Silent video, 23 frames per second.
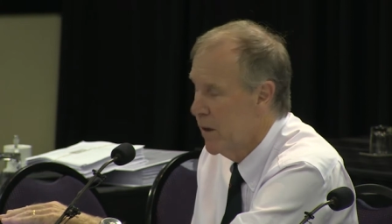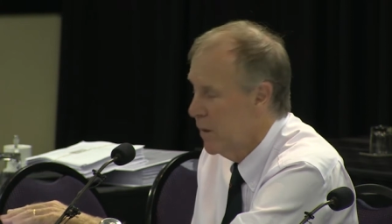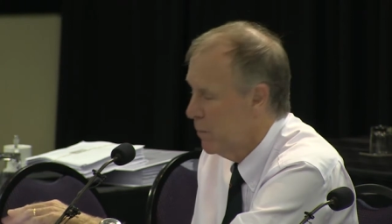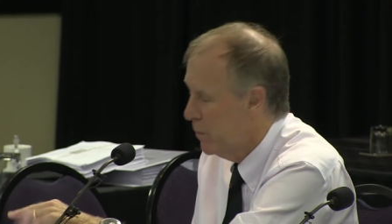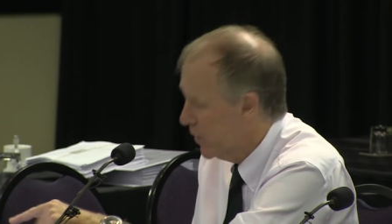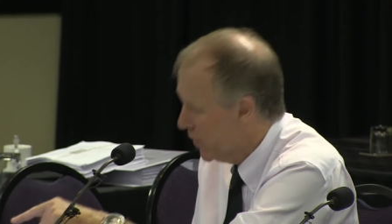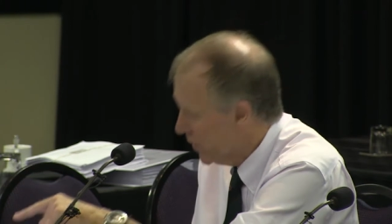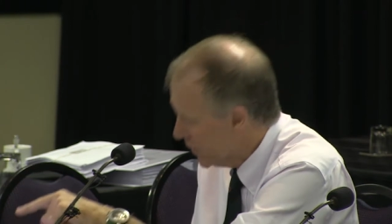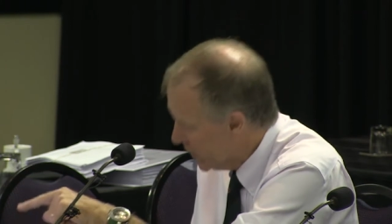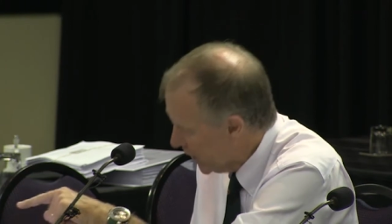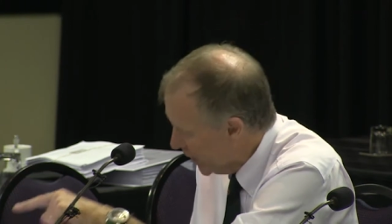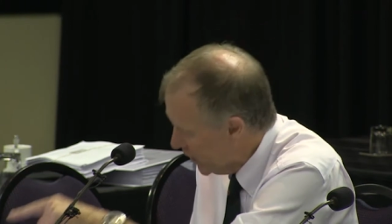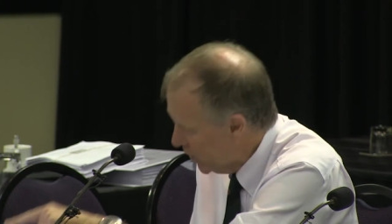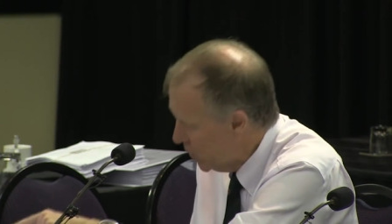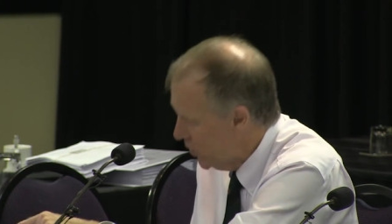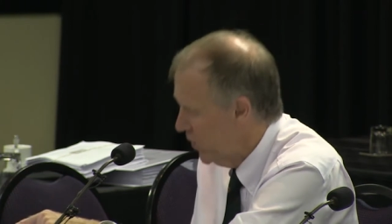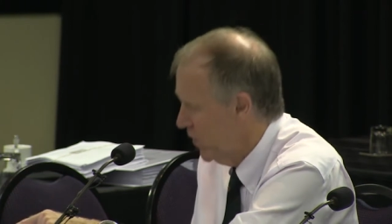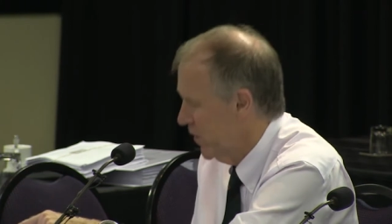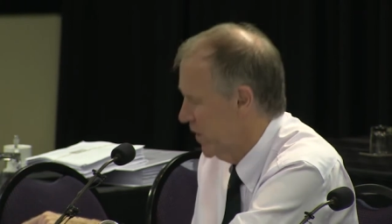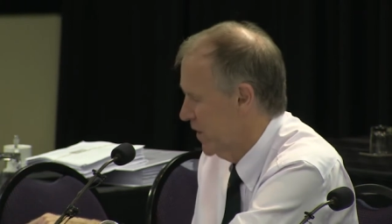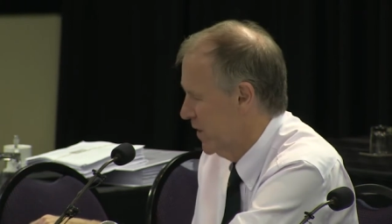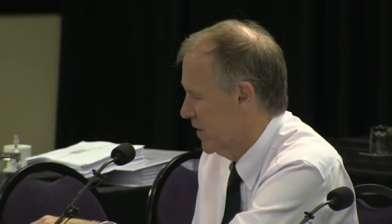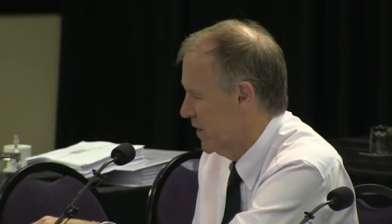because I
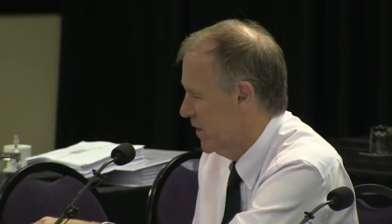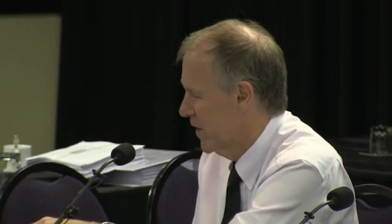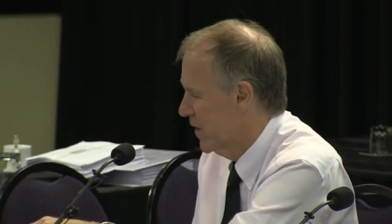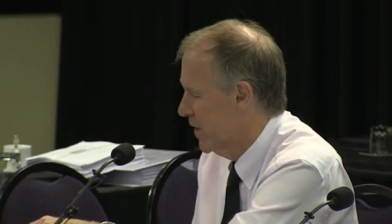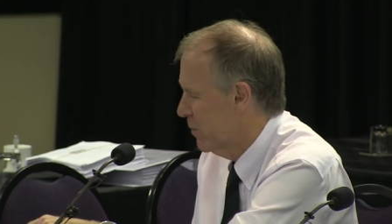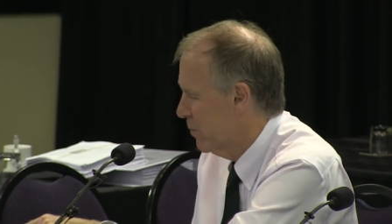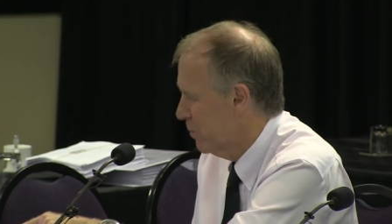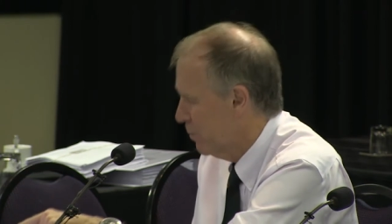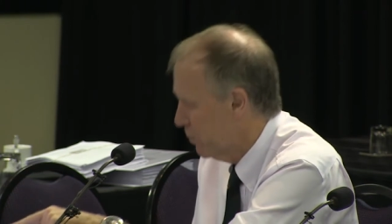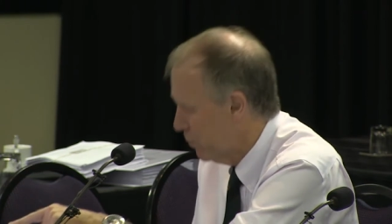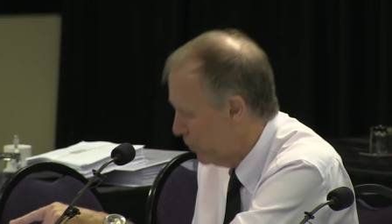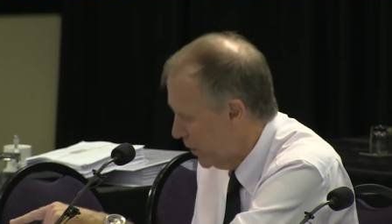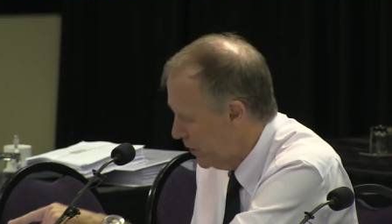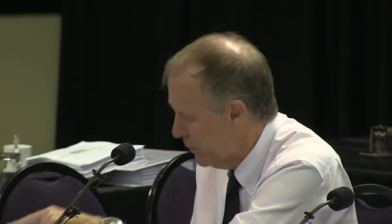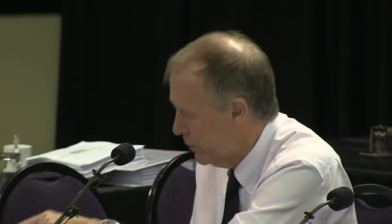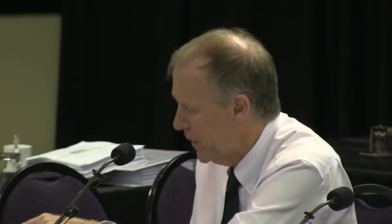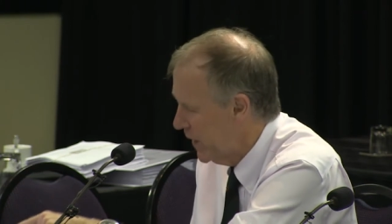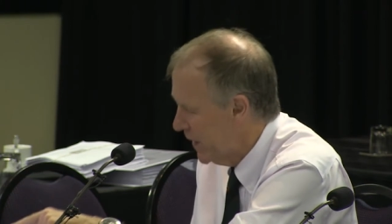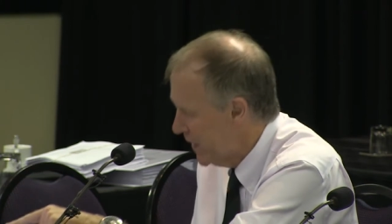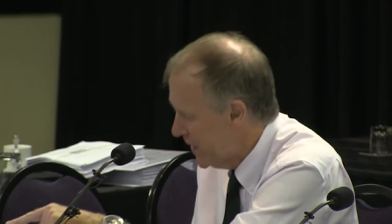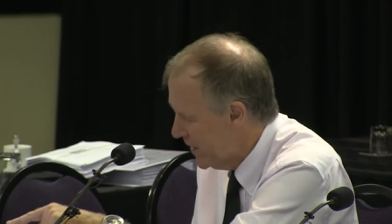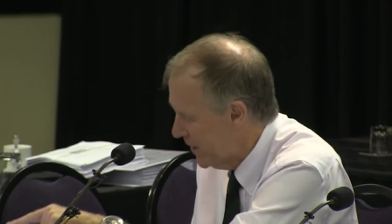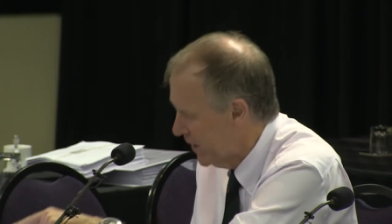knew this, and we've
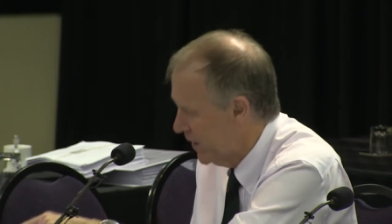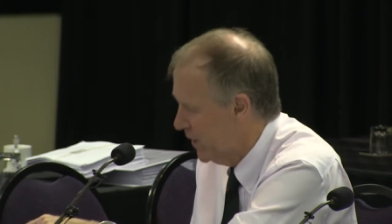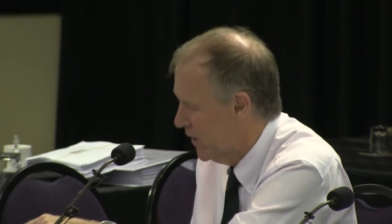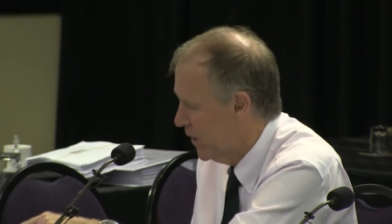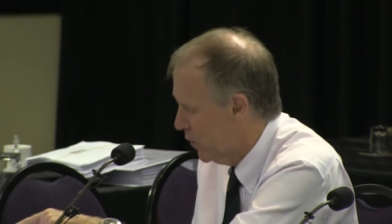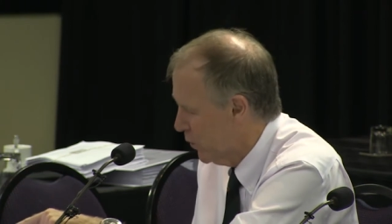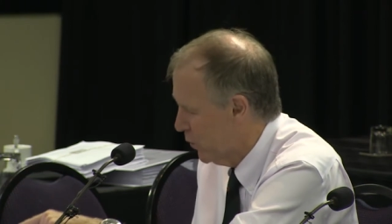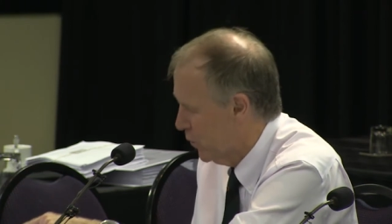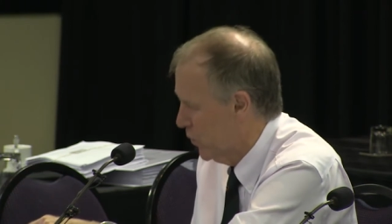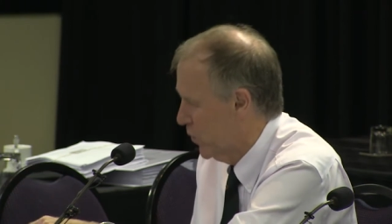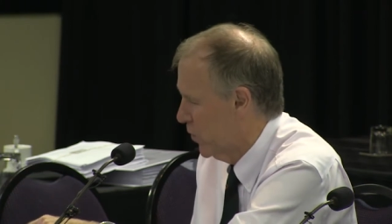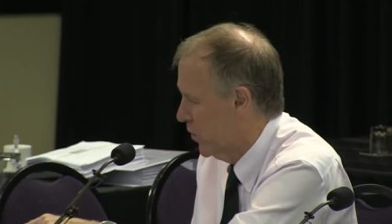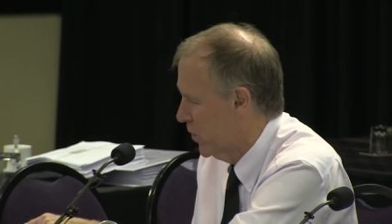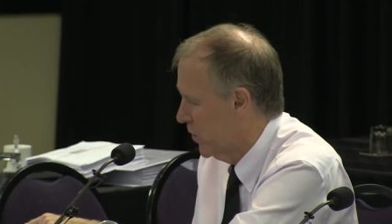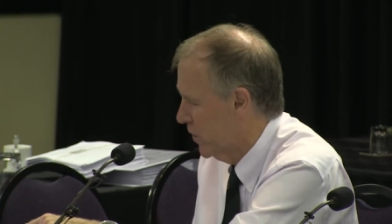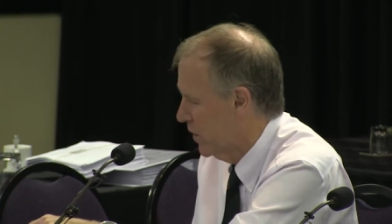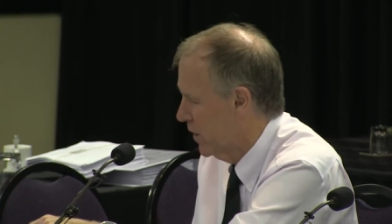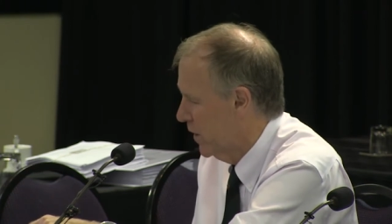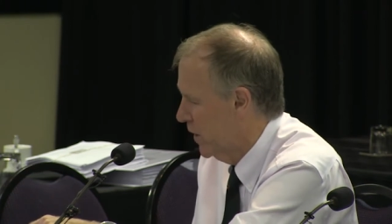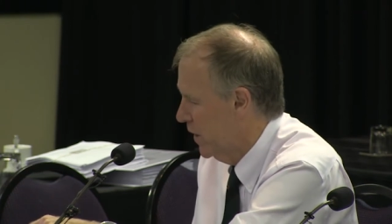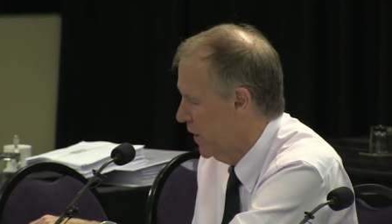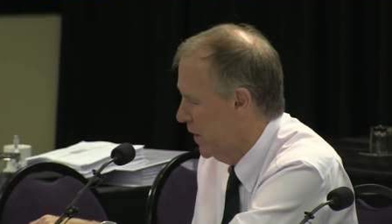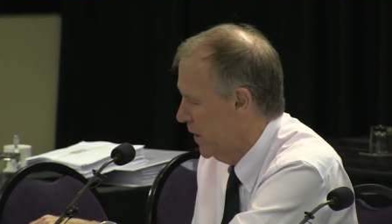been eating this food
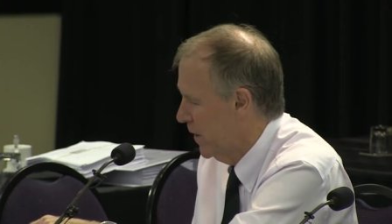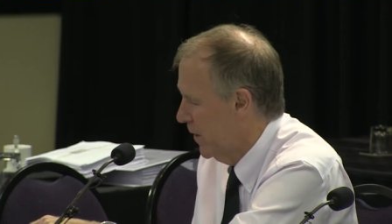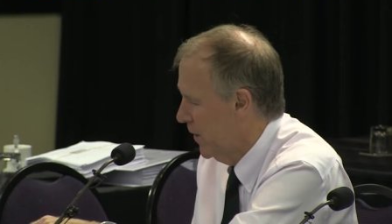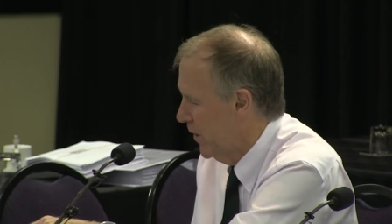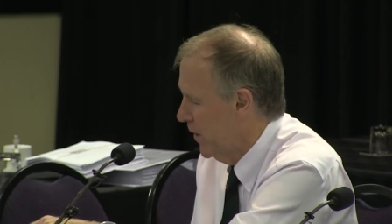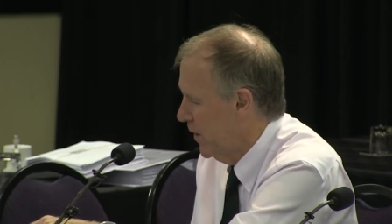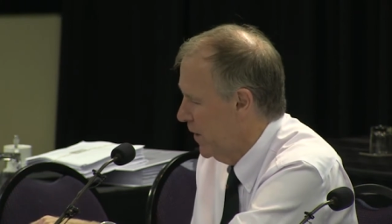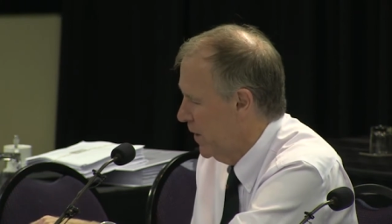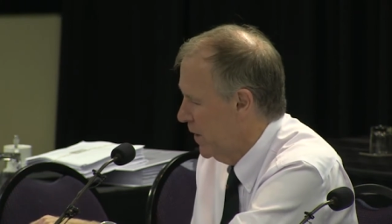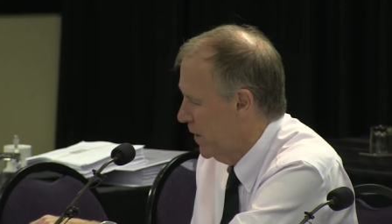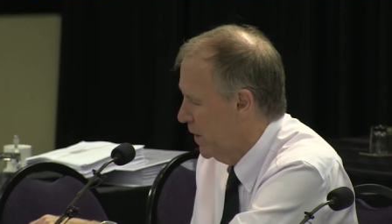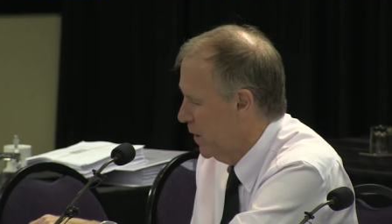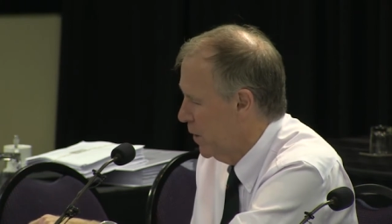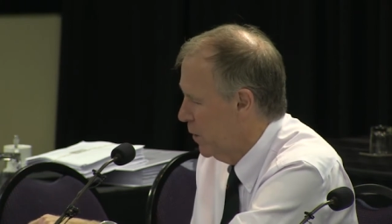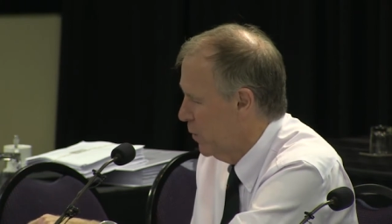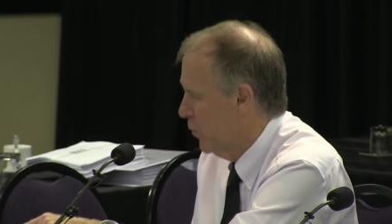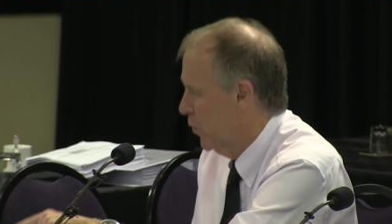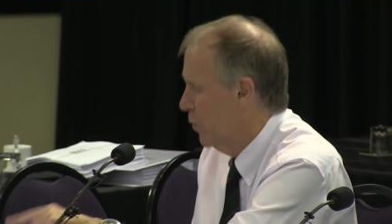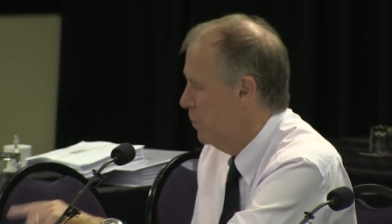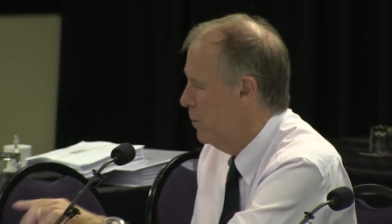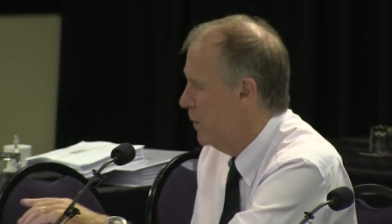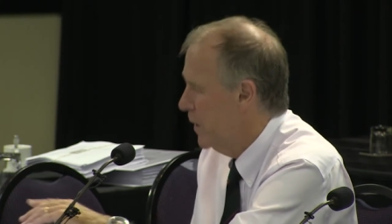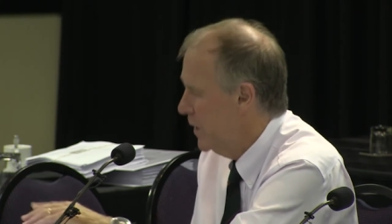
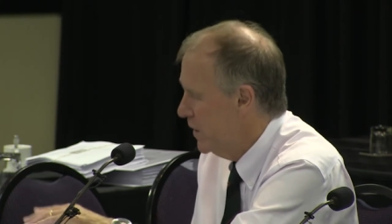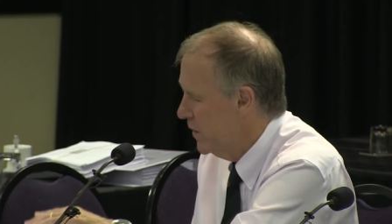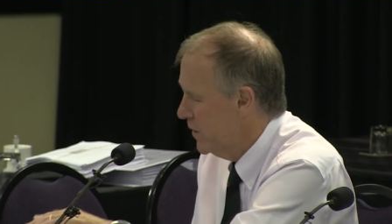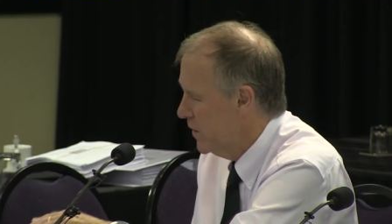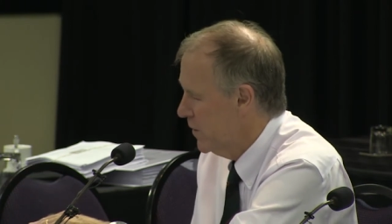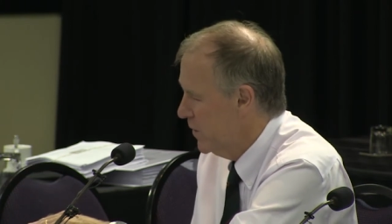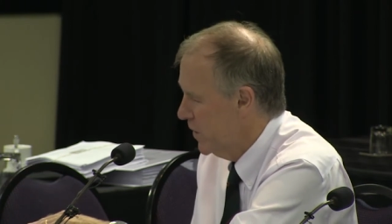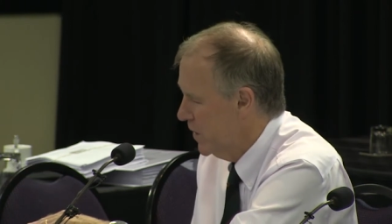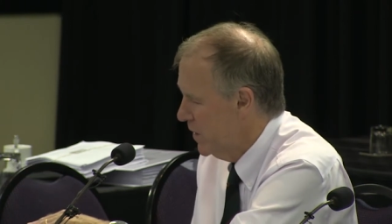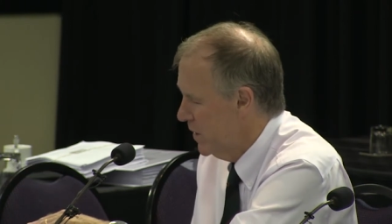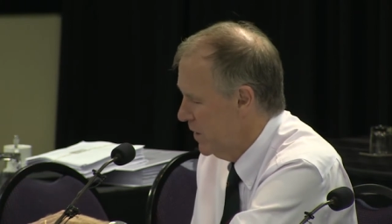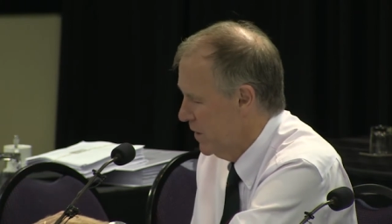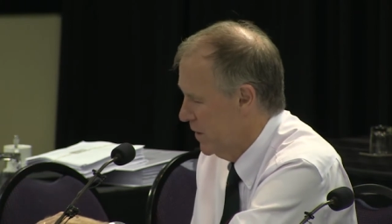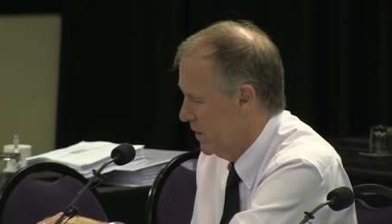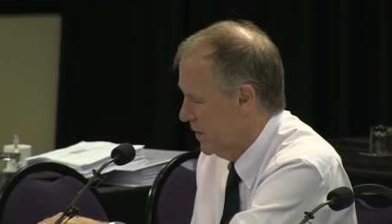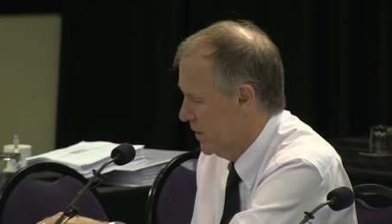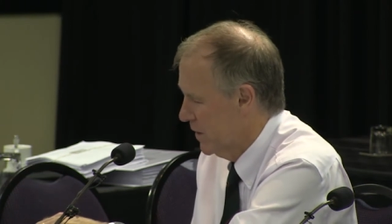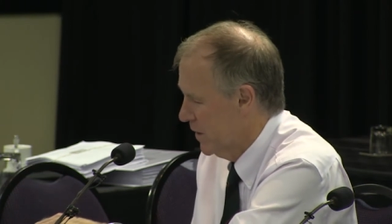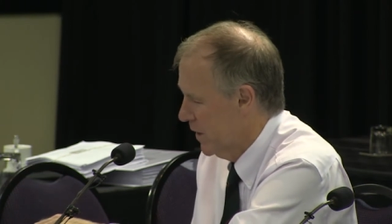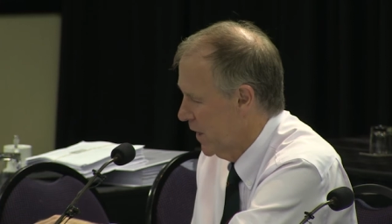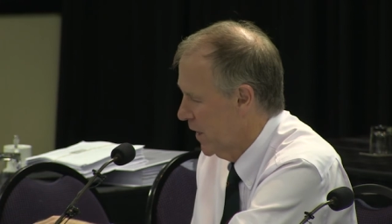for millions of years.